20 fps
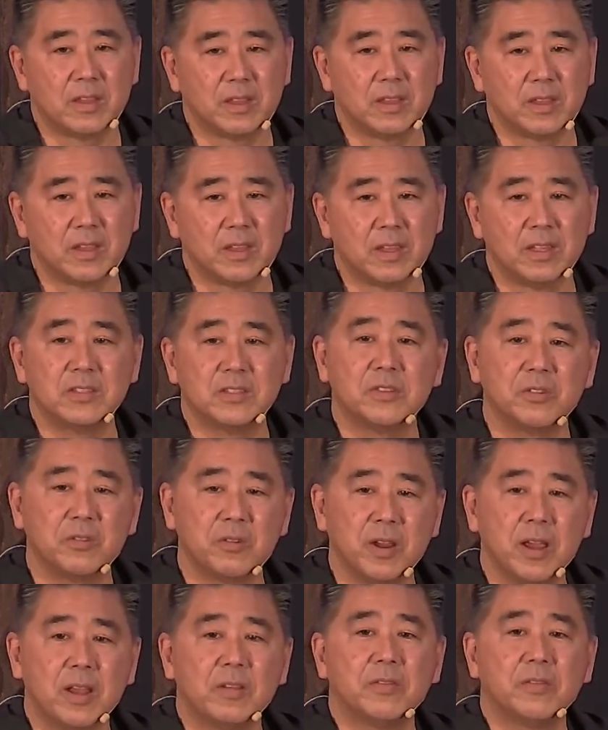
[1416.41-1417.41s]
His
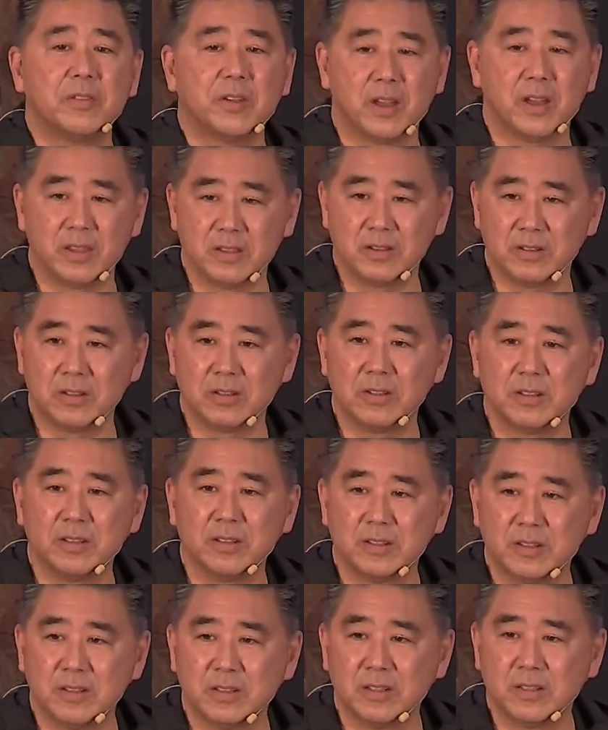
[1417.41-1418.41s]
grandfather
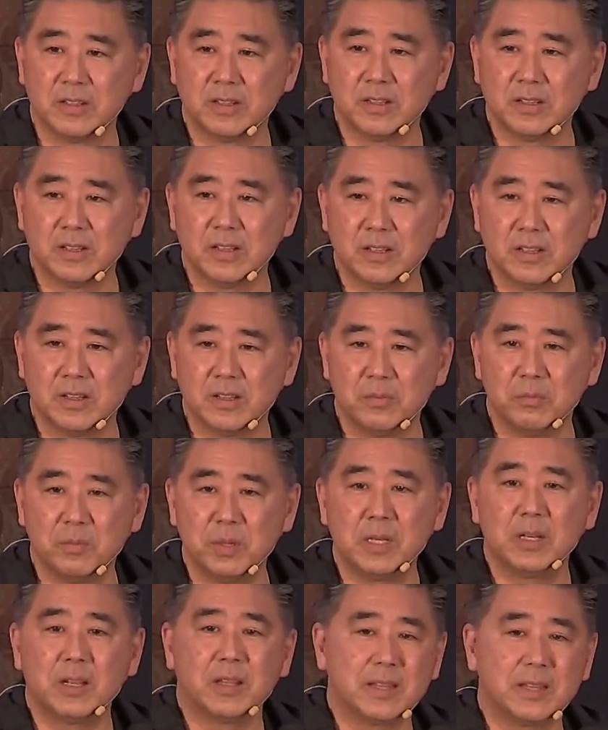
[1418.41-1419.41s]

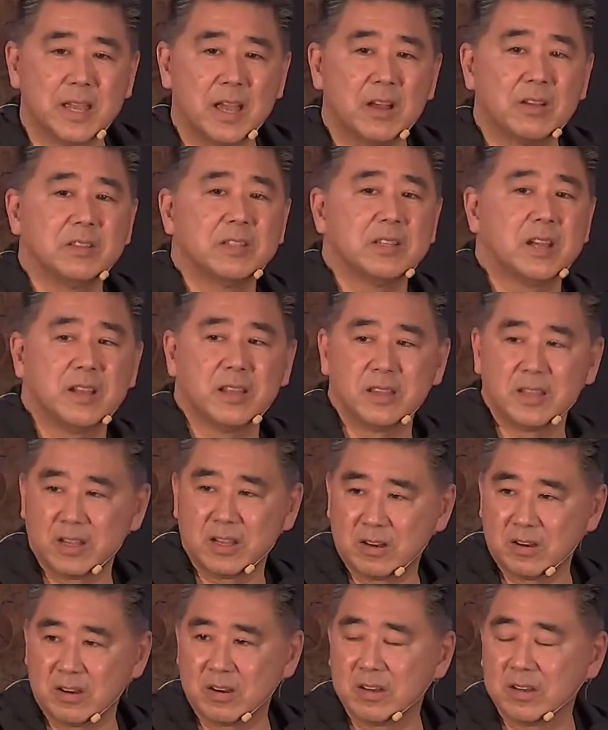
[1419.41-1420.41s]
being on the outside of that
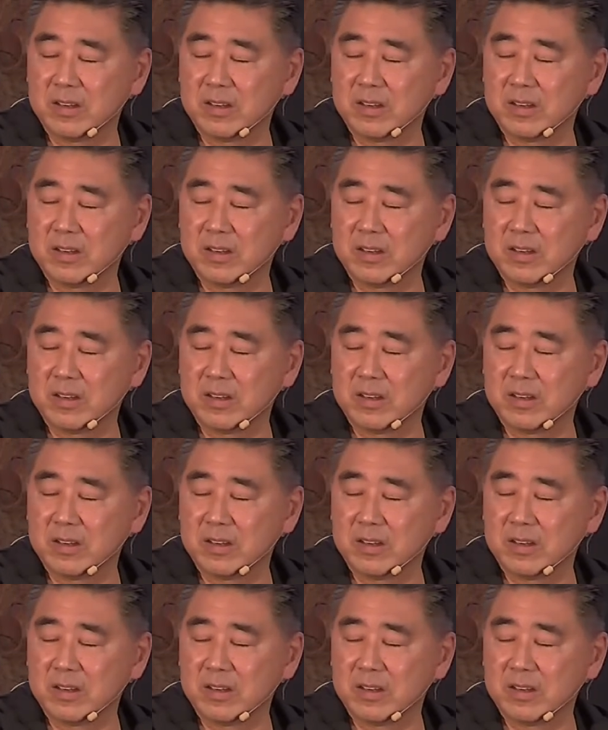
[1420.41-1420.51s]
ark.